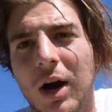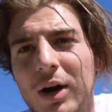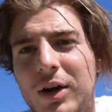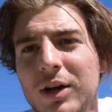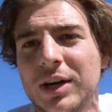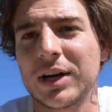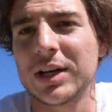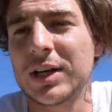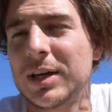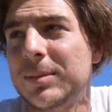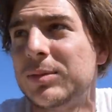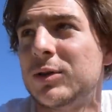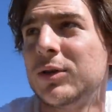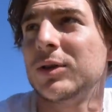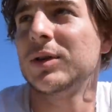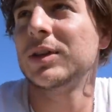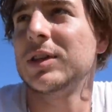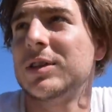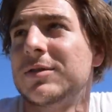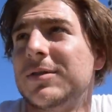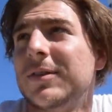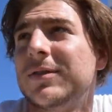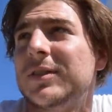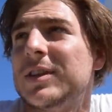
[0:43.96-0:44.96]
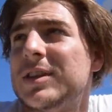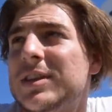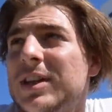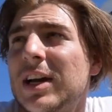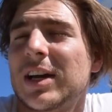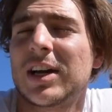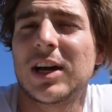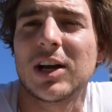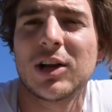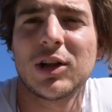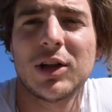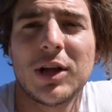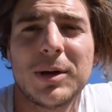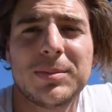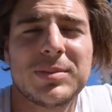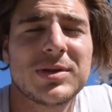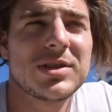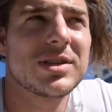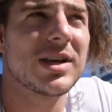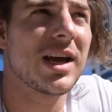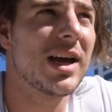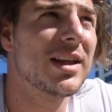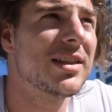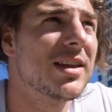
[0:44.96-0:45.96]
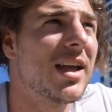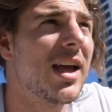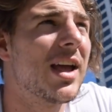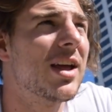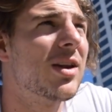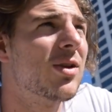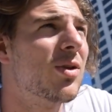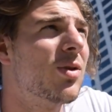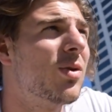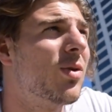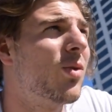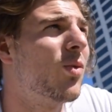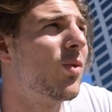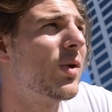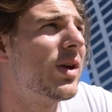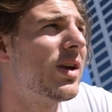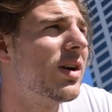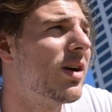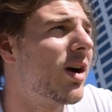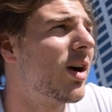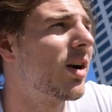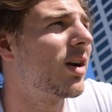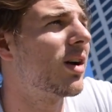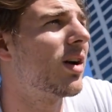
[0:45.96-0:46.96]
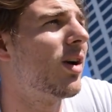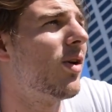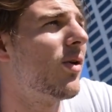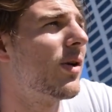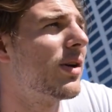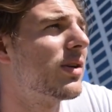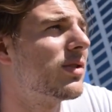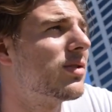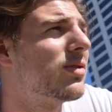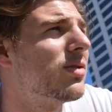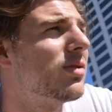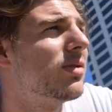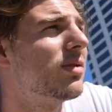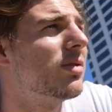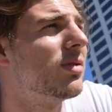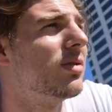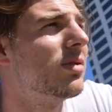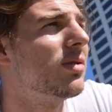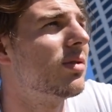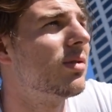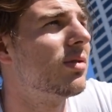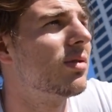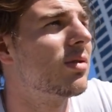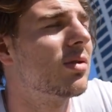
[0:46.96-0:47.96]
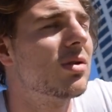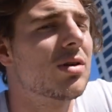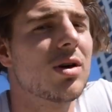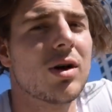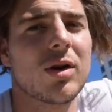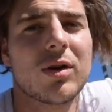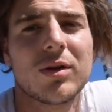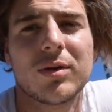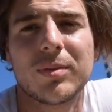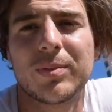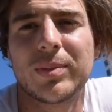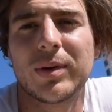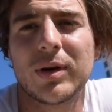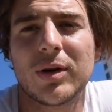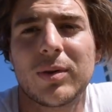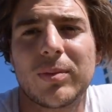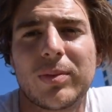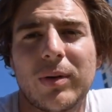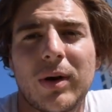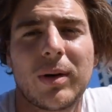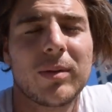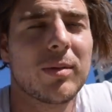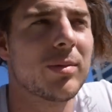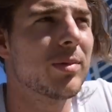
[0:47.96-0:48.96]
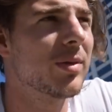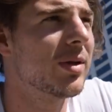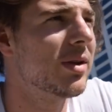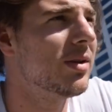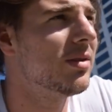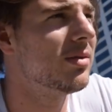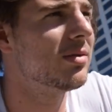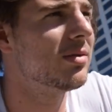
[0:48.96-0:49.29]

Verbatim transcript: are going to keep doing these 50-second clips, and then we are going to go to the pier probably,